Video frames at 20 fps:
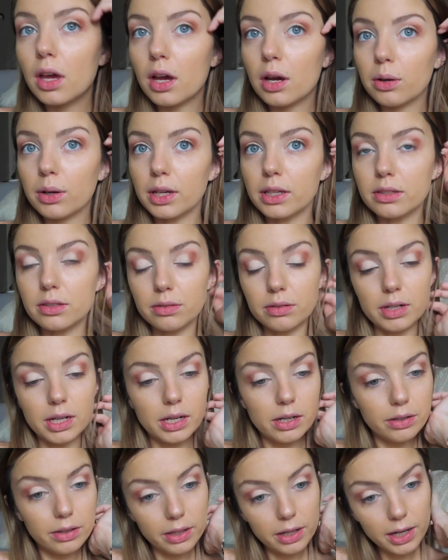Okay, so
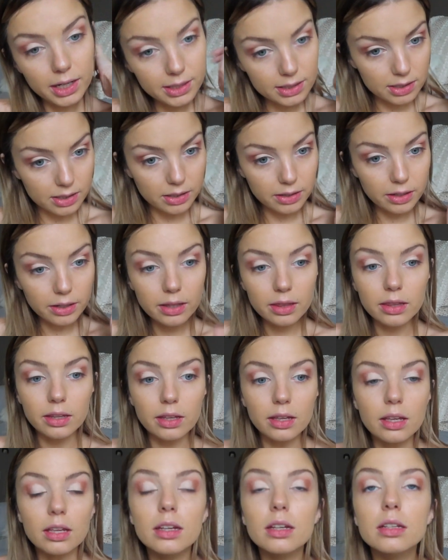now that I did
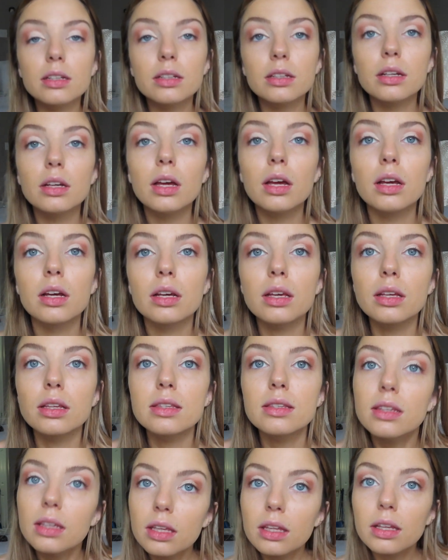the
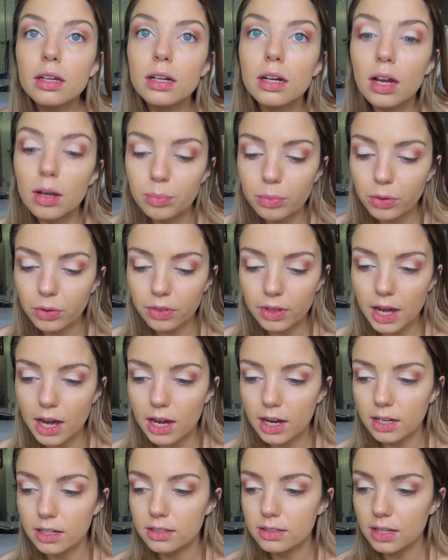concealer on both
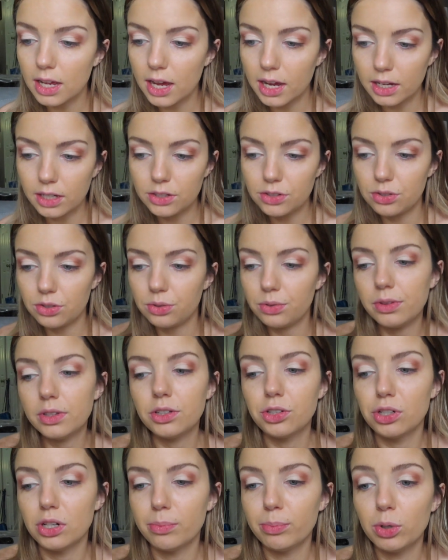eyes, I do the
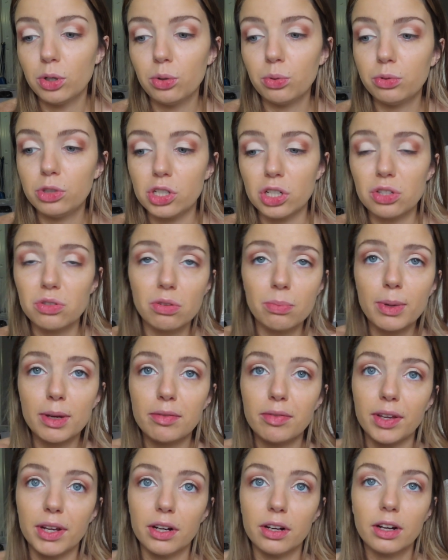shimmer just with my
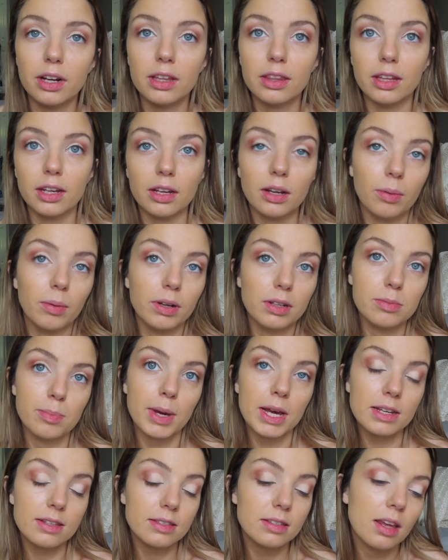finger. I think it works
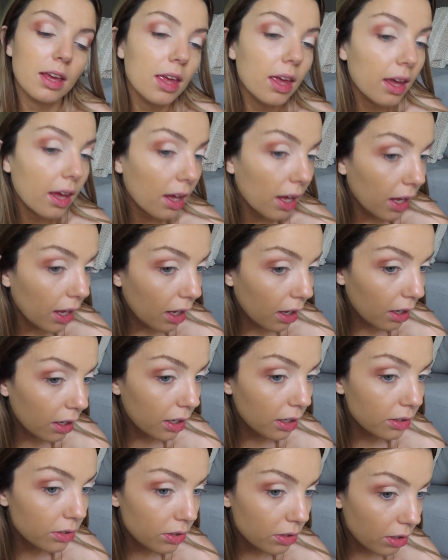best. And
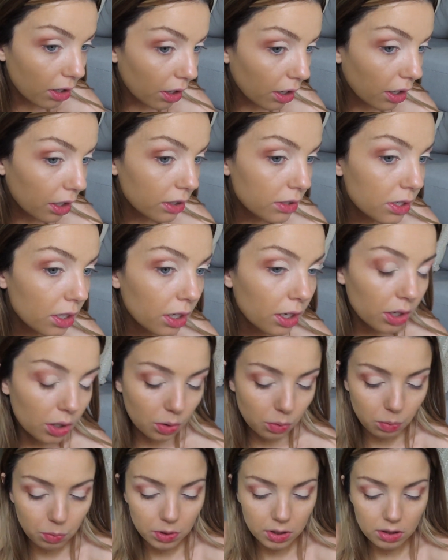I start
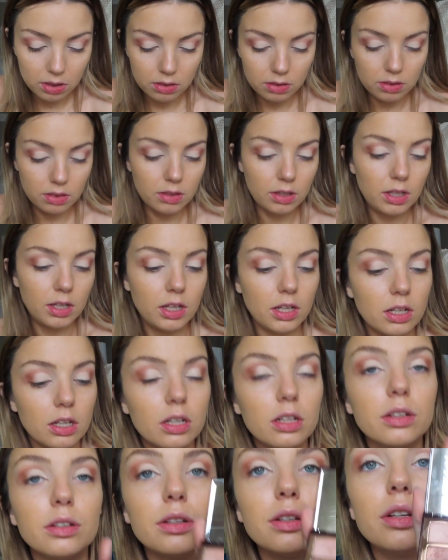with the
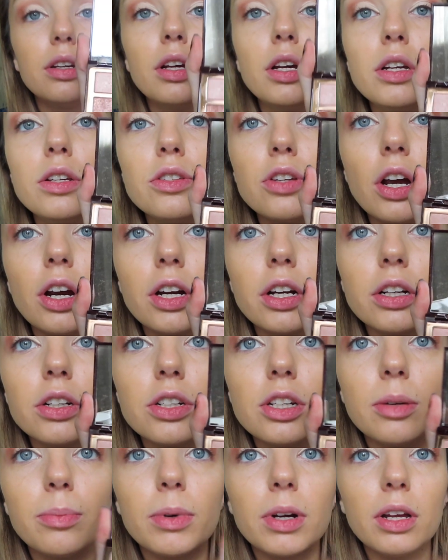darker
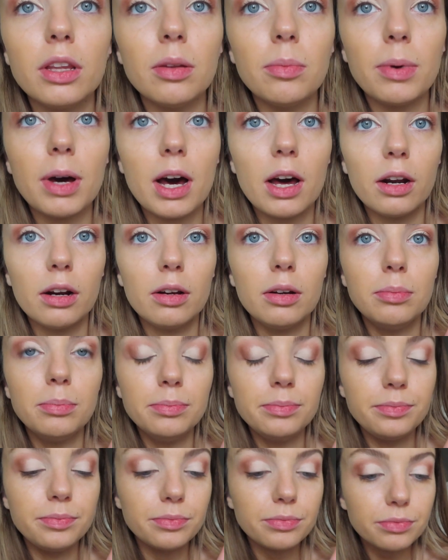shimmer on the
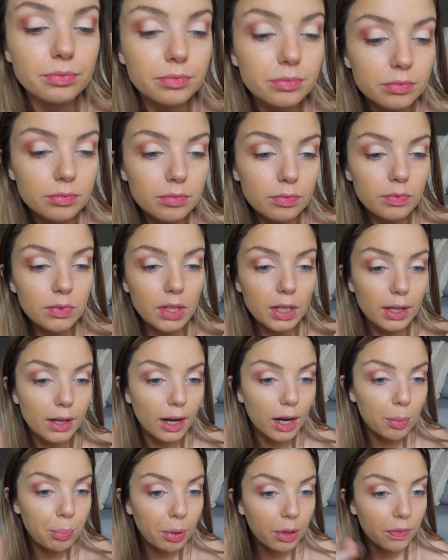bottom,
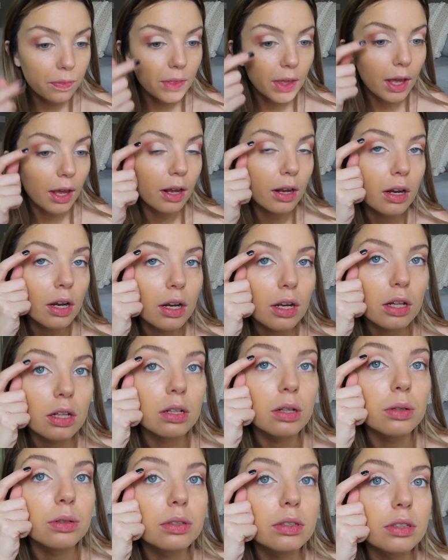and I put that
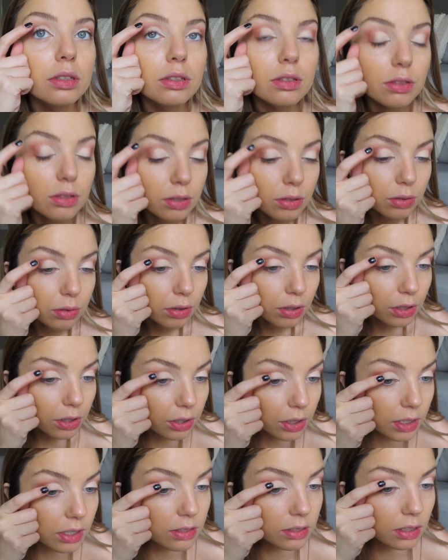closest to the
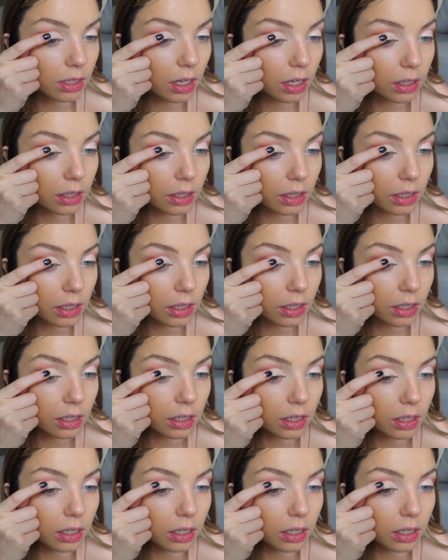crease color,